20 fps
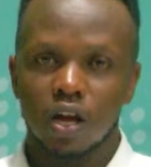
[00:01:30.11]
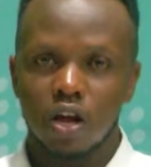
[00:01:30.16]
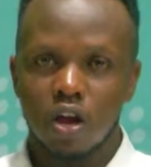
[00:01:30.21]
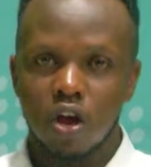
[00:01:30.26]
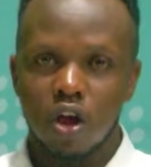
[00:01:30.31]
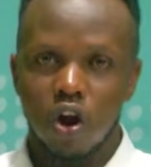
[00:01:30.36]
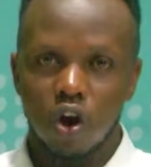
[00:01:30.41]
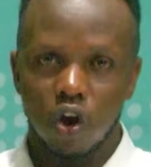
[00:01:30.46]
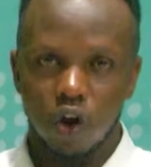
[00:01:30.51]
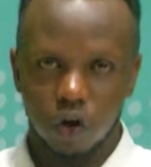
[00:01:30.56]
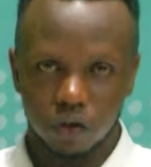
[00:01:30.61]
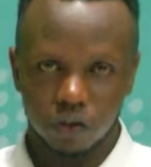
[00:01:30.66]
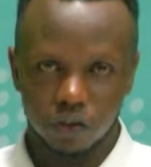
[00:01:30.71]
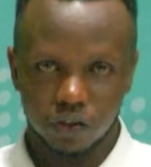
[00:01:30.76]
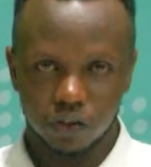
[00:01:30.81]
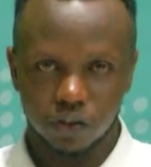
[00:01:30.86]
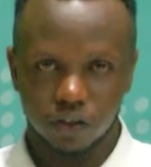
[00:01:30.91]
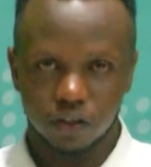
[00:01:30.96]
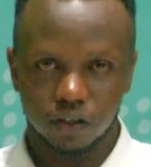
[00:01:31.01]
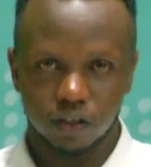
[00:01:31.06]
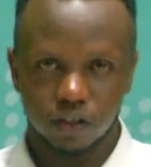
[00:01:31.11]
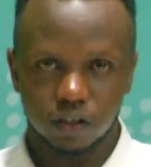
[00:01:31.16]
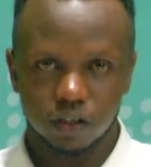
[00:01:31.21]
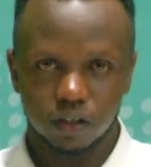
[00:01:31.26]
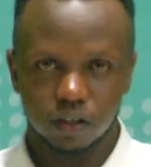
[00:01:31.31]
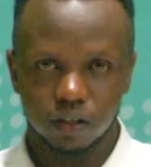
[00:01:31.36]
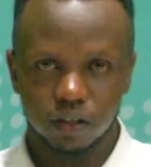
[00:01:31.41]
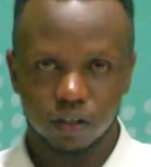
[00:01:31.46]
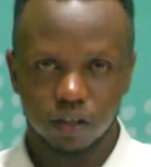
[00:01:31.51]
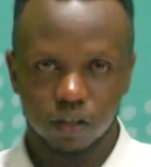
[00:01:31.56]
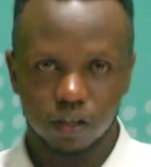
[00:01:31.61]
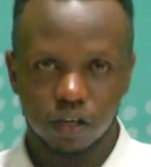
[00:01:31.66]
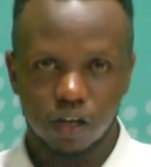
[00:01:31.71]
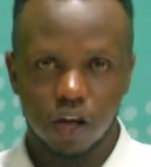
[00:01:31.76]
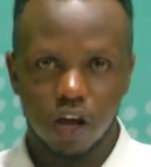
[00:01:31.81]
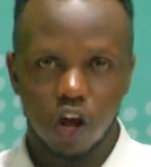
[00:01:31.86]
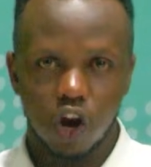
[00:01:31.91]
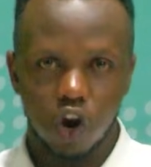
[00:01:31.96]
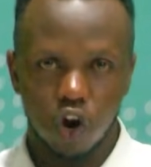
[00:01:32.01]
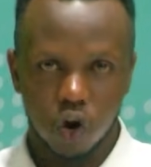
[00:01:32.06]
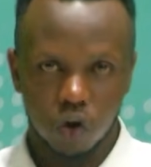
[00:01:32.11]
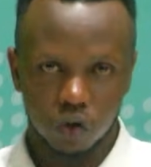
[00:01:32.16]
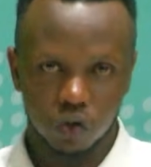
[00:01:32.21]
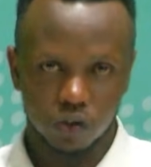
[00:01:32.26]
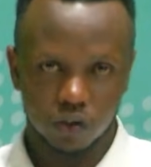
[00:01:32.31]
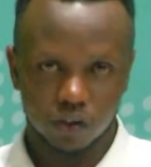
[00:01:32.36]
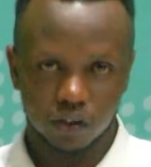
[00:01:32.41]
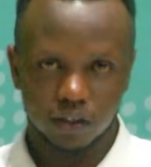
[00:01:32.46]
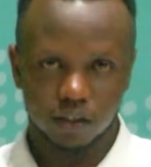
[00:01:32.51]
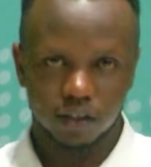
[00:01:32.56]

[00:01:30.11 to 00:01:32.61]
loss, loss.